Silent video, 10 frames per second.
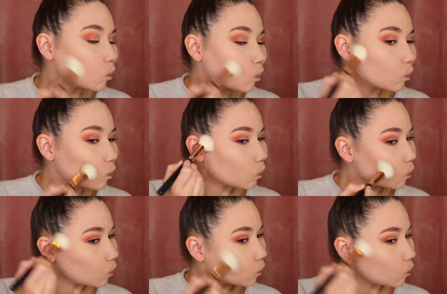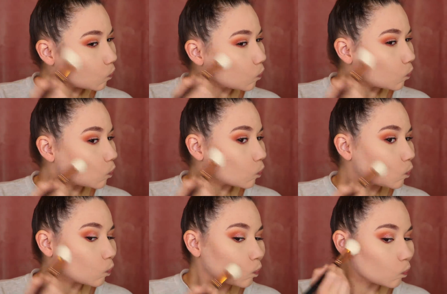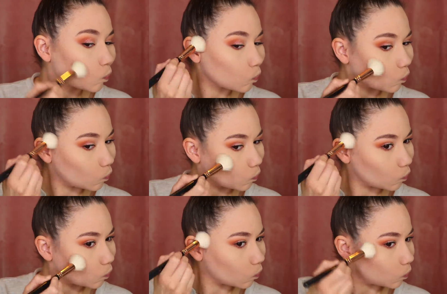Nobody speaks.